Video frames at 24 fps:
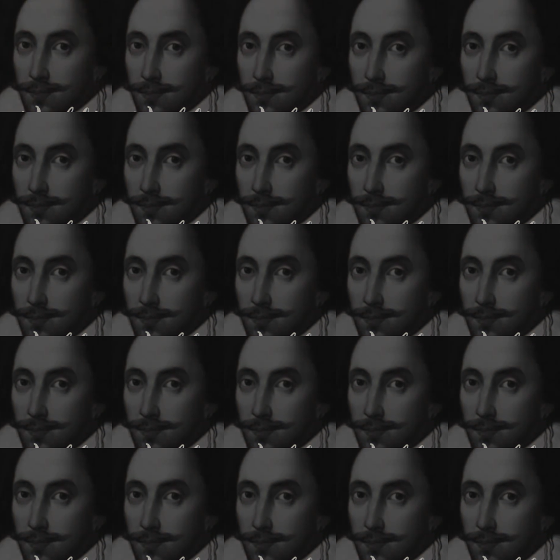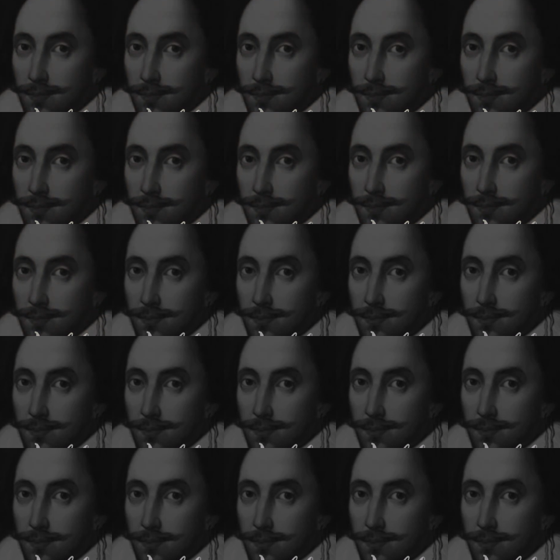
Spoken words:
(no one is talking)